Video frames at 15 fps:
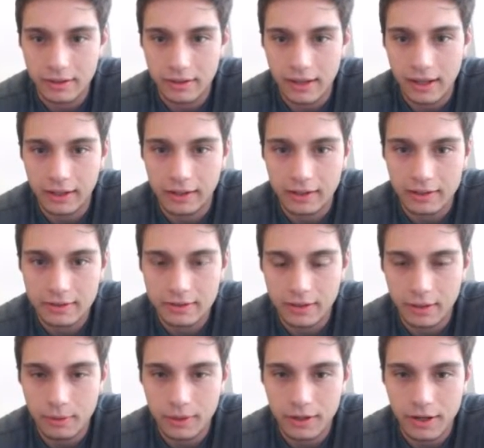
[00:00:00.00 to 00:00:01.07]
like
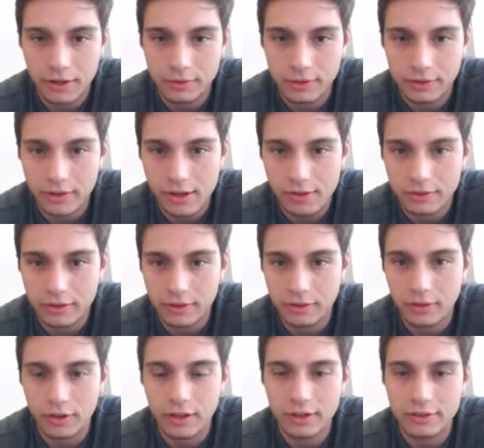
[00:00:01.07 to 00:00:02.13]

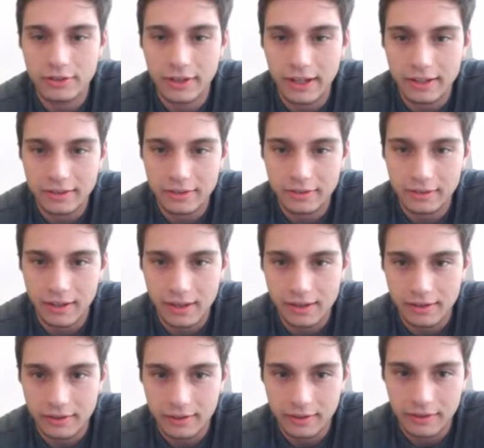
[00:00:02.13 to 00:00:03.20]
$700,000 less
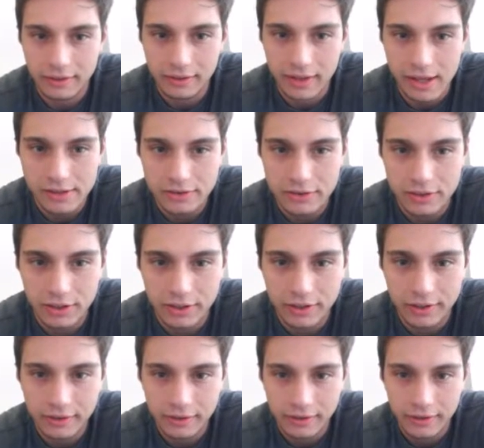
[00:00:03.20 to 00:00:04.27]
than last
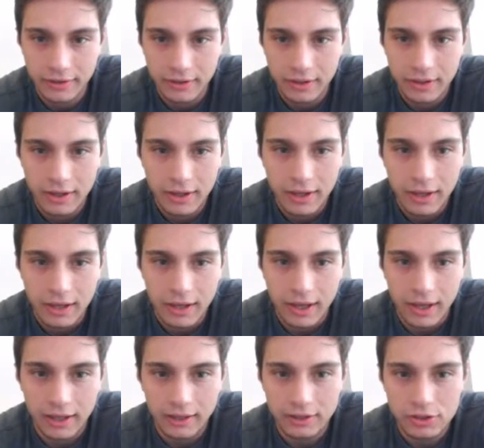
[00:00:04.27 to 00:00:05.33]
year.
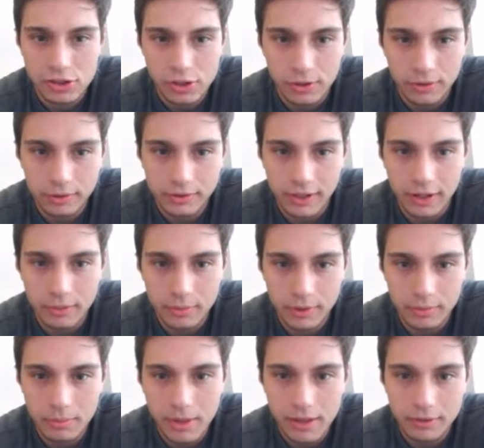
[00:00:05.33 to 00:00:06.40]
In short-term
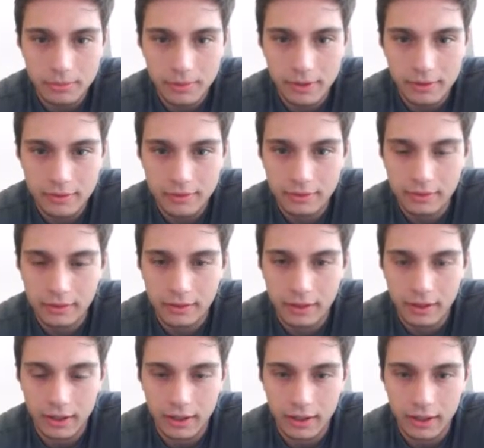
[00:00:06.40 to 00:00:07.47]
investments,
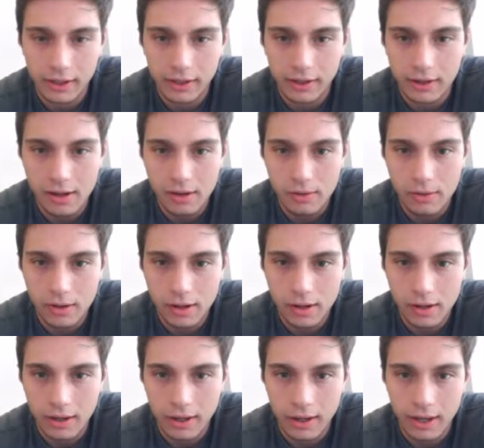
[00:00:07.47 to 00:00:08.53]
now
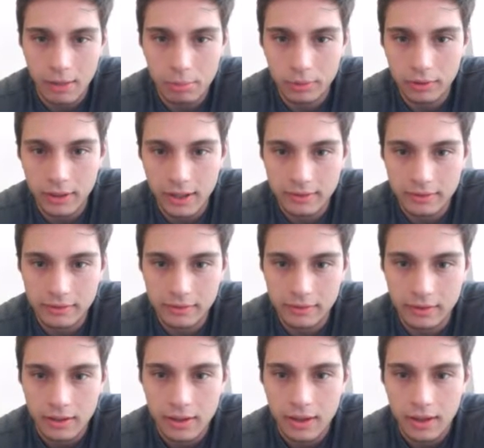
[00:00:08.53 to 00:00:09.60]
Apple has
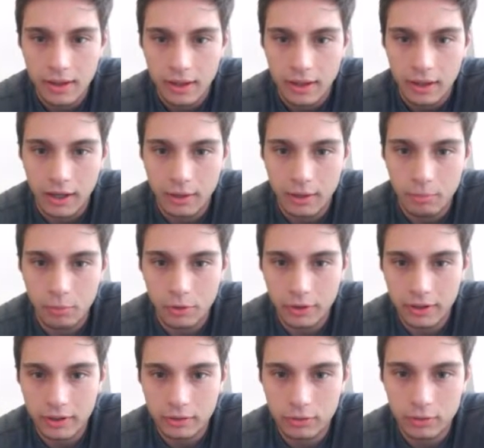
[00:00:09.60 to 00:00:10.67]
more
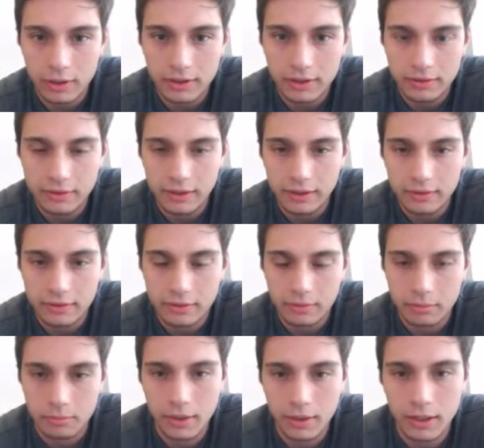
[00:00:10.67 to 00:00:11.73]
than 26
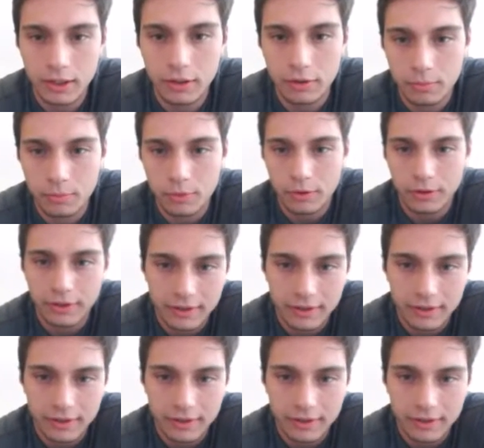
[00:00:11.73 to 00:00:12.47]
million more